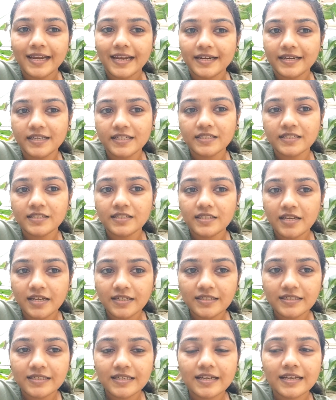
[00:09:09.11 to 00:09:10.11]
It is
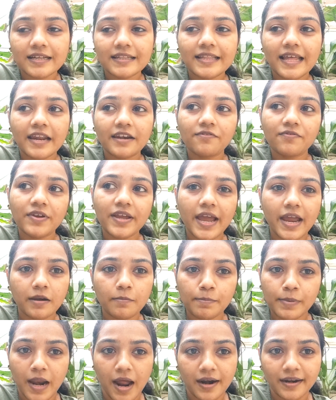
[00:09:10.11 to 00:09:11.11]
just that we
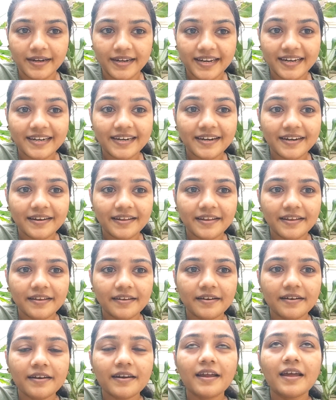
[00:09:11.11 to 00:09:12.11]
had planted it
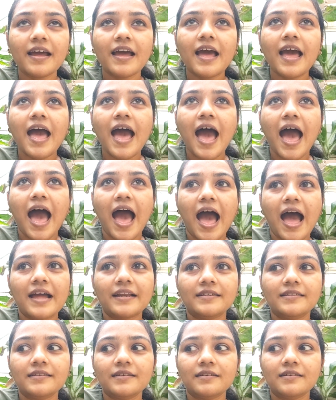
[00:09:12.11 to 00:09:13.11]
here,
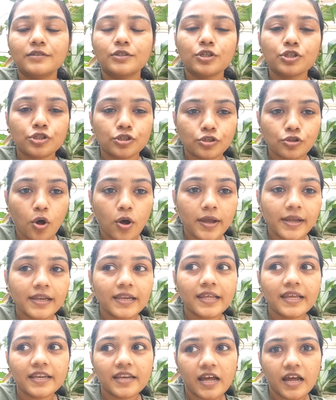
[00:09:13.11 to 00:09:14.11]
and the
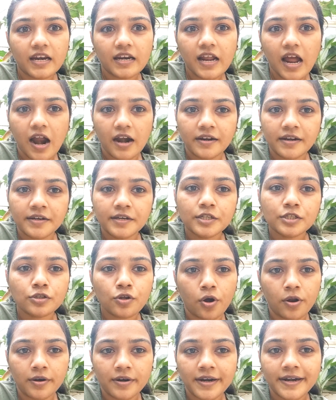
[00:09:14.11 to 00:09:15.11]
soil in our garden is
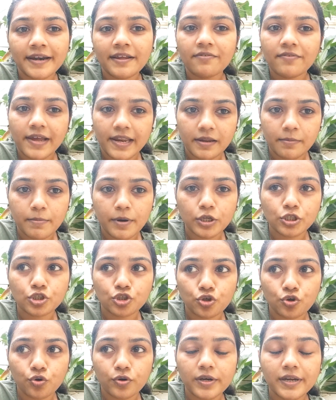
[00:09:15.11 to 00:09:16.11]
already very
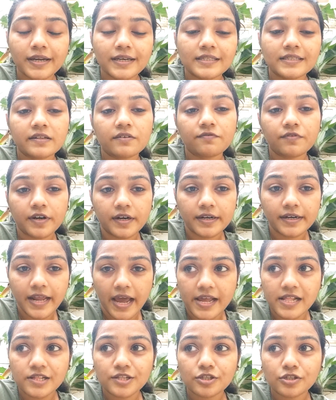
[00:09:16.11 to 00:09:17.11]
much good. It's a
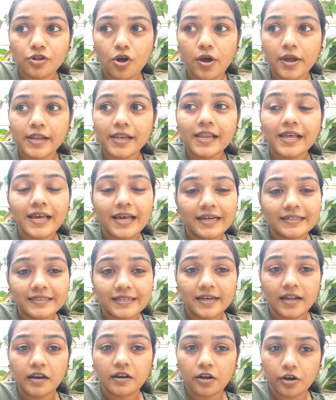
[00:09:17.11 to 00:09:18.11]
fertile soil.
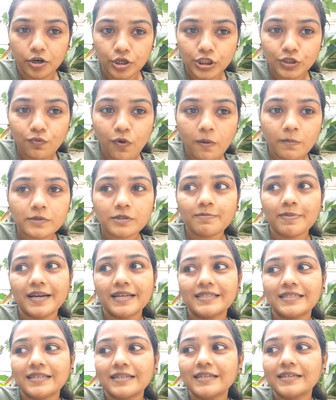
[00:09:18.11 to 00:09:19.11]
There are earthworms
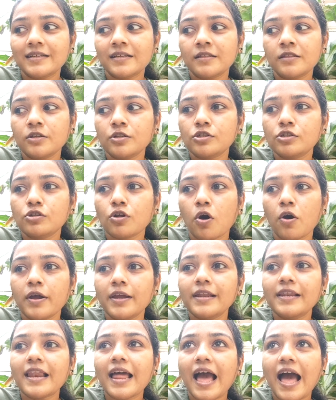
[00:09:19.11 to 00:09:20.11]
present in the
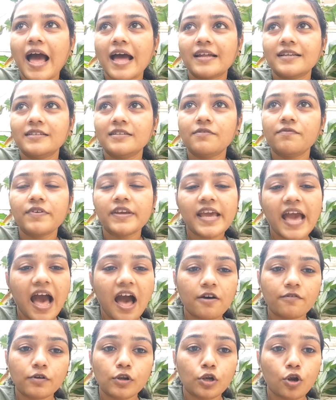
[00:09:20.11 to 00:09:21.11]
soil, and we
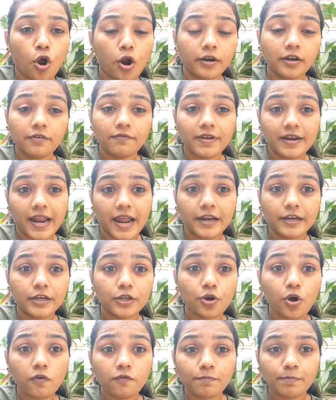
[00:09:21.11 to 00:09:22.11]
have a lot
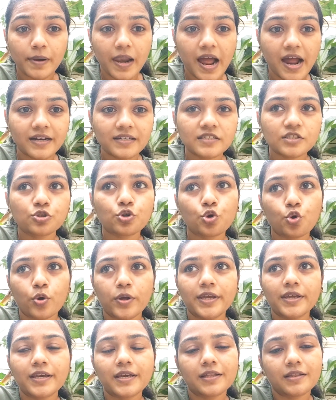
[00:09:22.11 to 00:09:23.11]
variety of plants
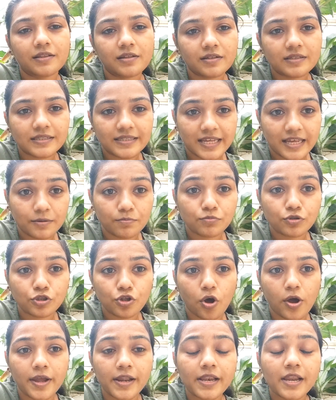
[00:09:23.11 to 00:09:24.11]
growing in the same
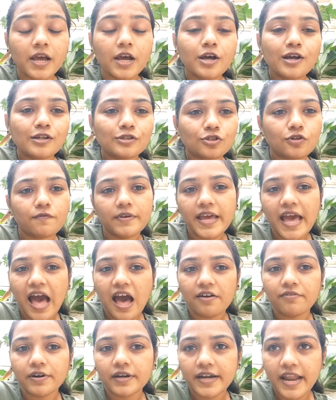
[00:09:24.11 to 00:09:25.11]
soil. So we
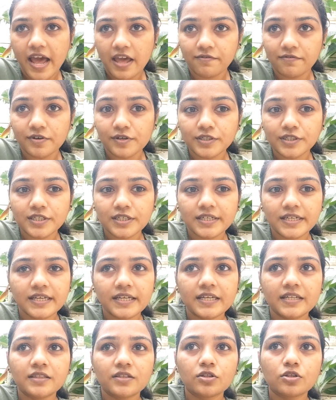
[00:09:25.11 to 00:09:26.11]
have a
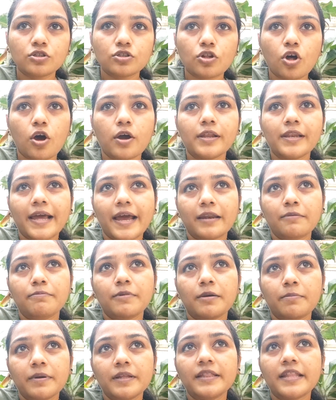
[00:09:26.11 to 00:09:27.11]
diversity in the soil, and
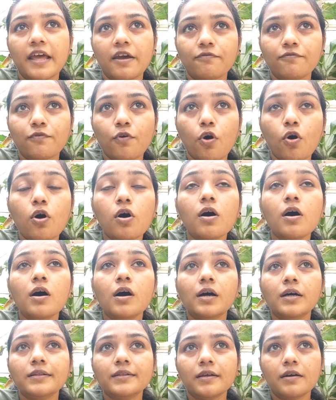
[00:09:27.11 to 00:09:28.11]
maybe therefore
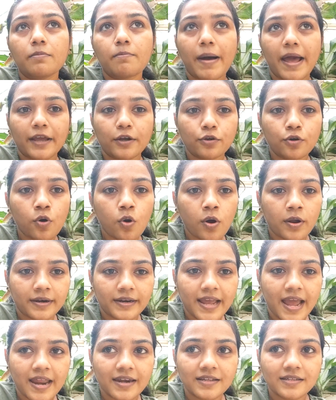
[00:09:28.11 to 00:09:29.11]
the
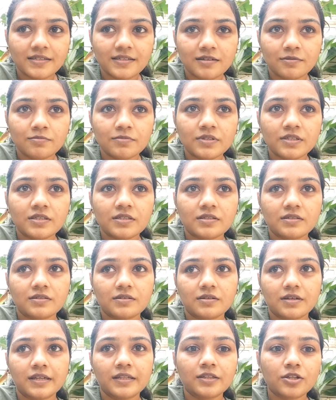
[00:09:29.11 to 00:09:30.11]
microorganisms
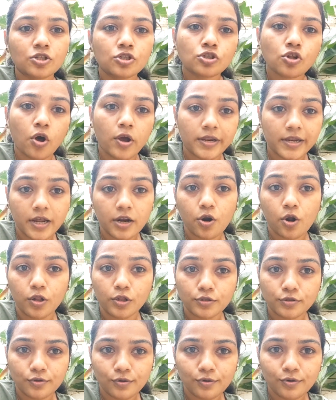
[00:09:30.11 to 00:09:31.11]
in the soil are
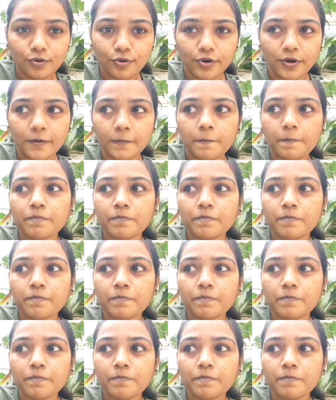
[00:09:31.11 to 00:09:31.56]
also good.